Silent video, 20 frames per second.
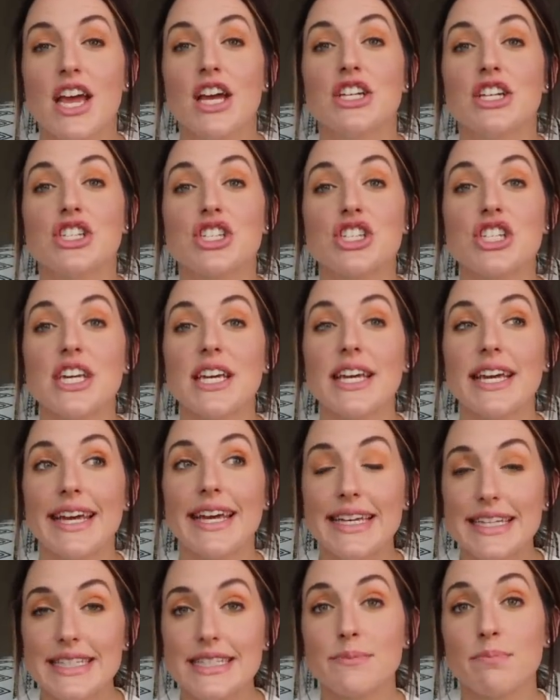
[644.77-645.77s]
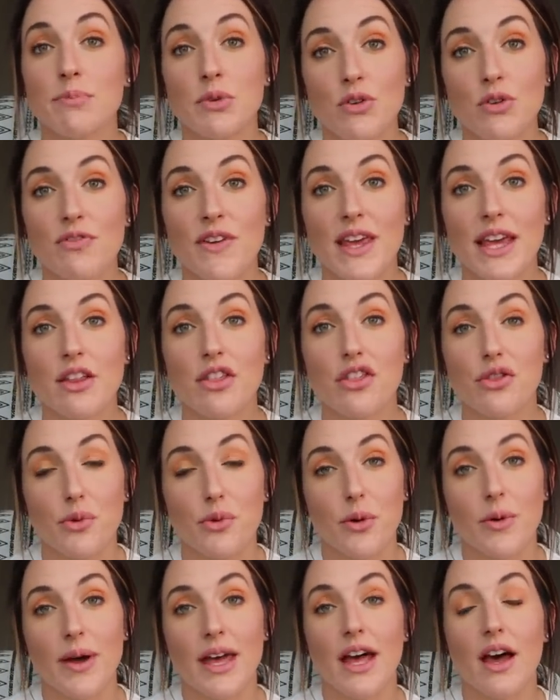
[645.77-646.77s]
She is moving
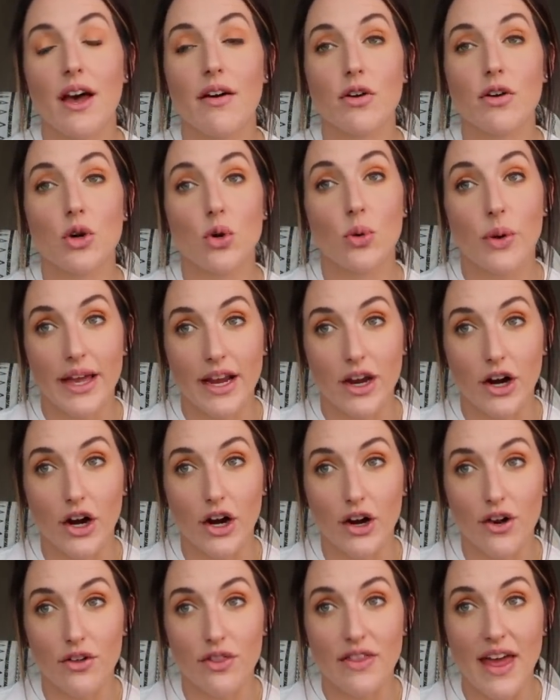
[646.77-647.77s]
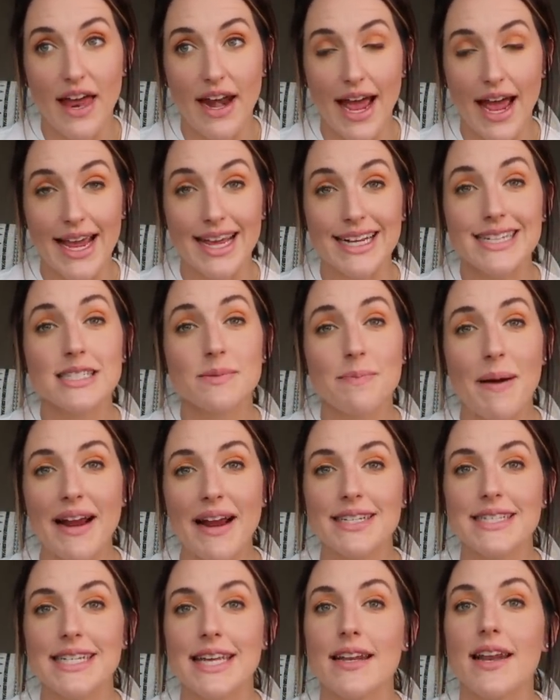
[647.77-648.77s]
through it quicker than I
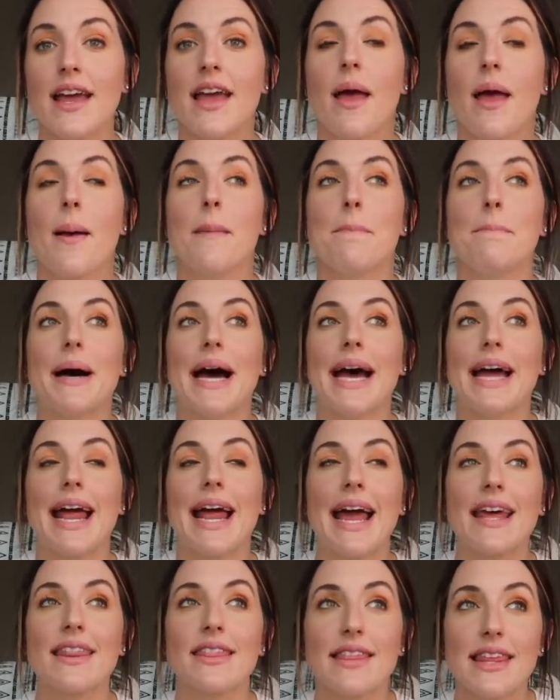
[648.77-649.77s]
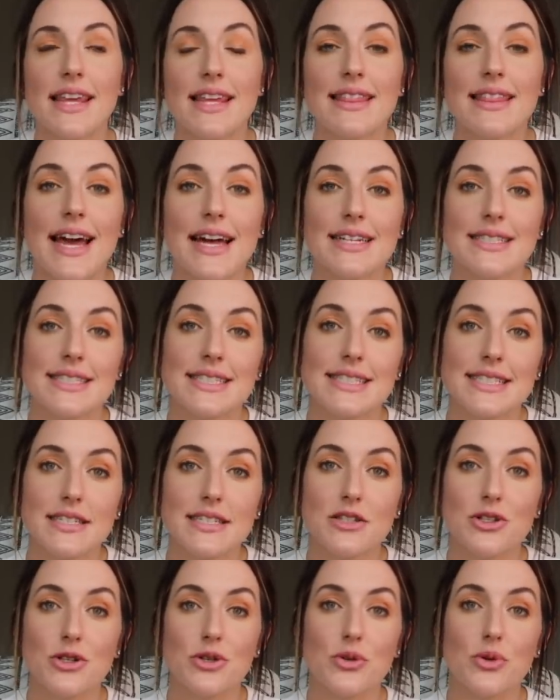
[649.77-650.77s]
expected, but I think that's
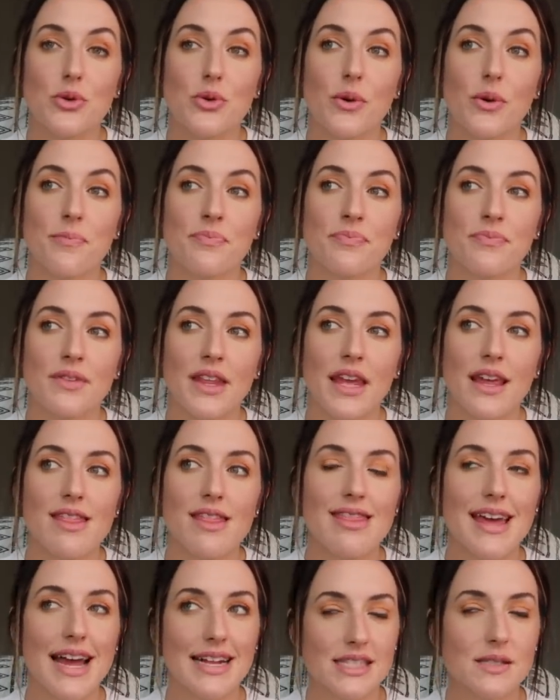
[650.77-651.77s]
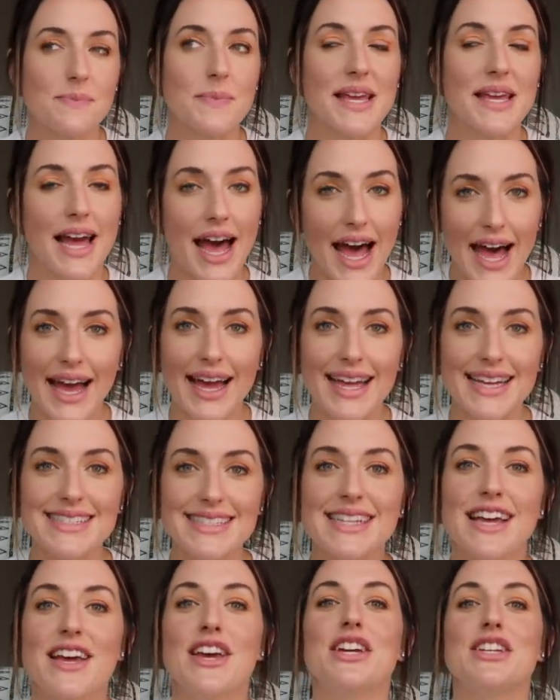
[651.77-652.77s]
to, that's because
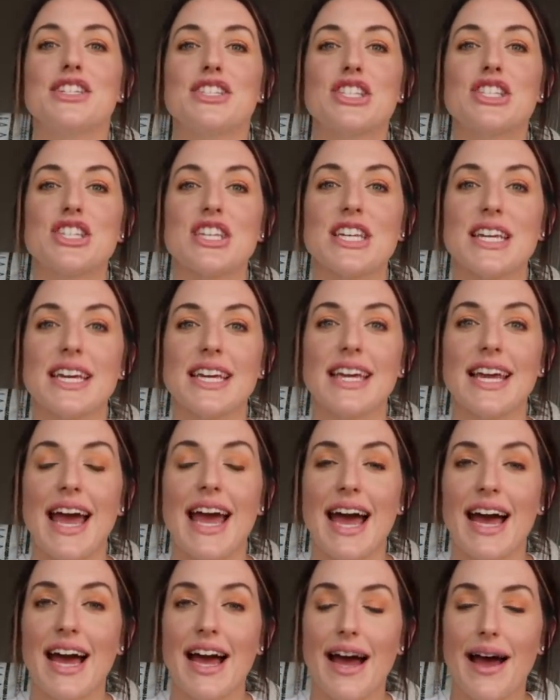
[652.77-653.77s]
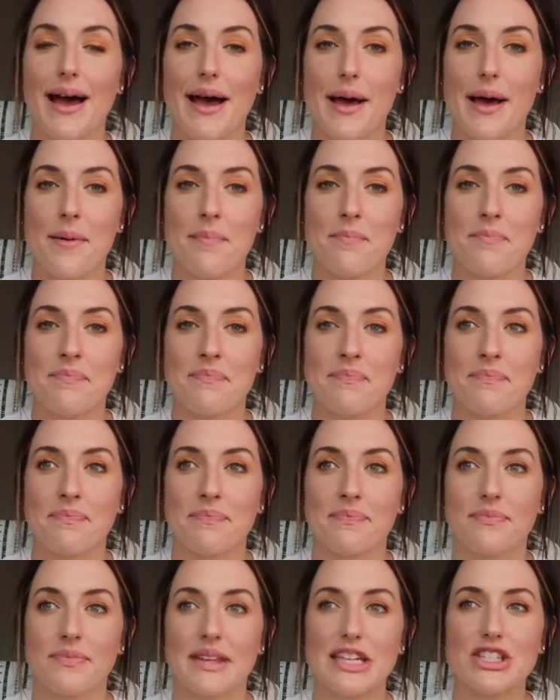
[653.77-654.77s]
she, um,
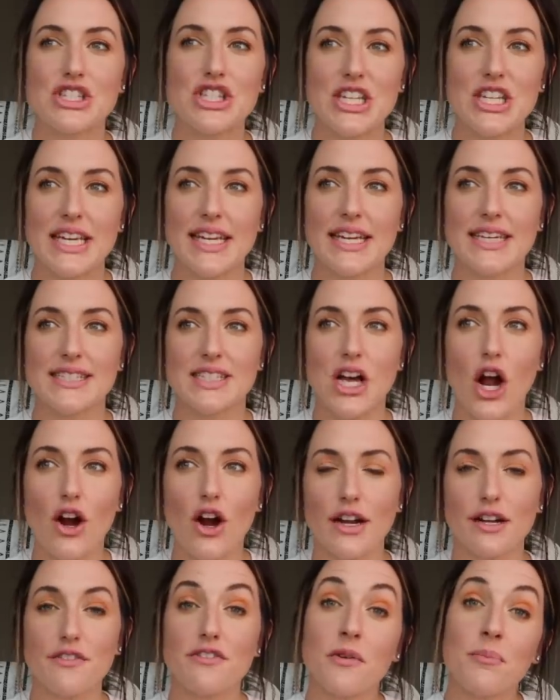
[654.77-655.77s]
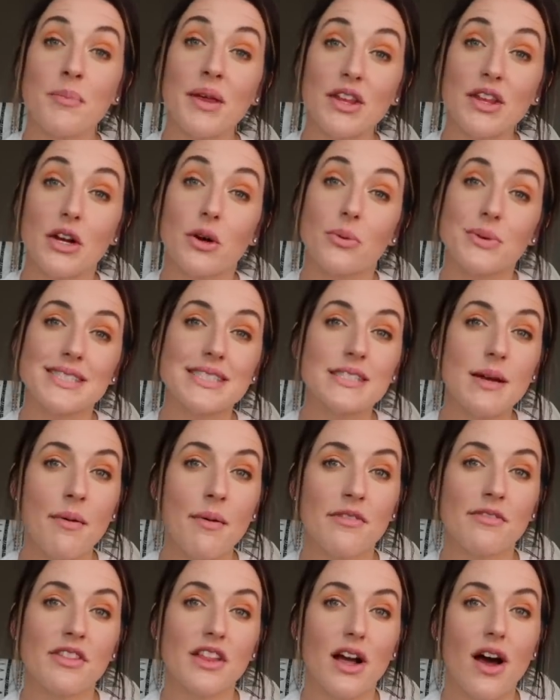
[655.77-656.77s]
she's already familiar with
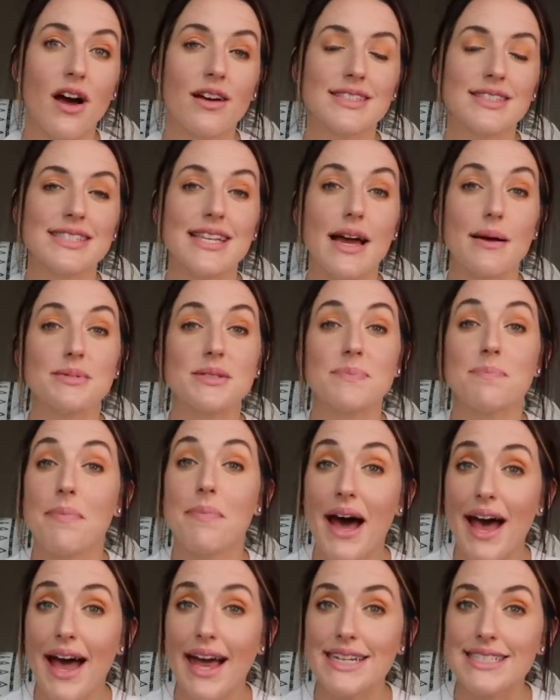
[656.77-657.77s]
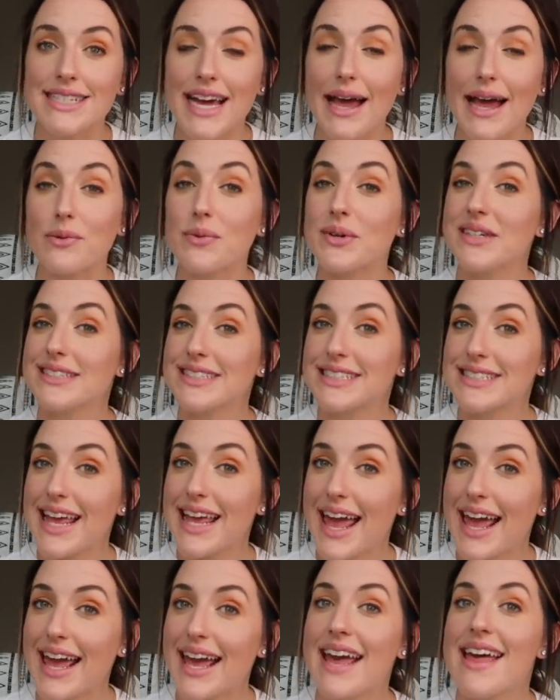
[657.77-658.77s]
some of the concepts, but I will
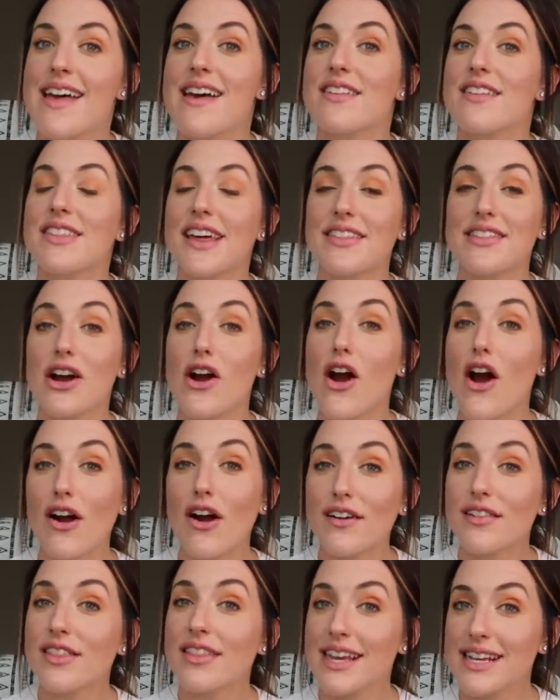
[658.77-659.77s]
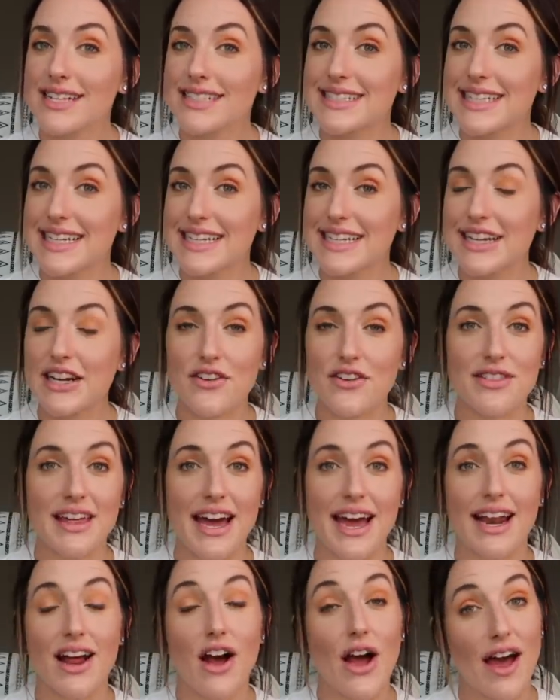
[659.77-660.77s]
say that there are things in here
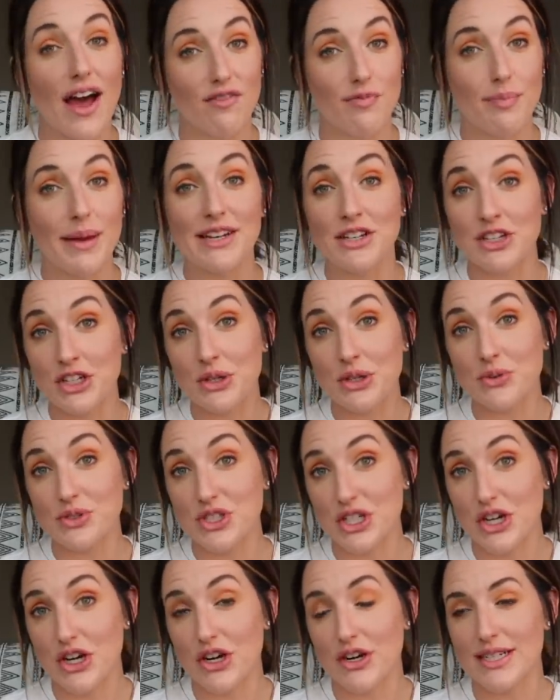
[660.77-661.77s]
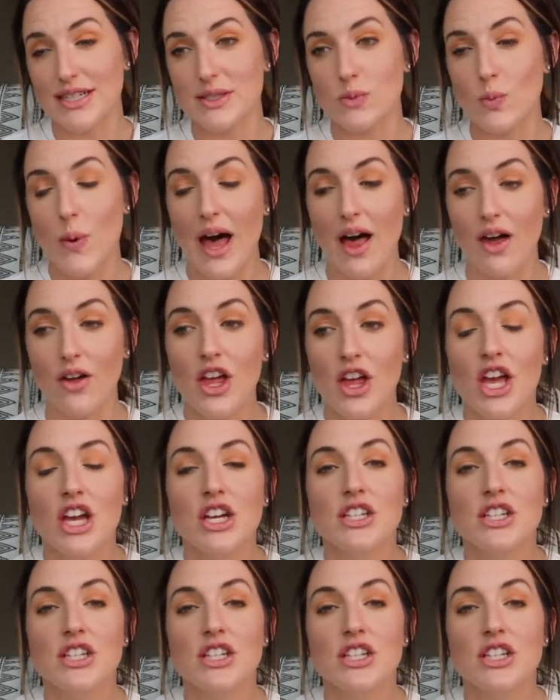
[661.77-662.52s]
that have been new to her as well.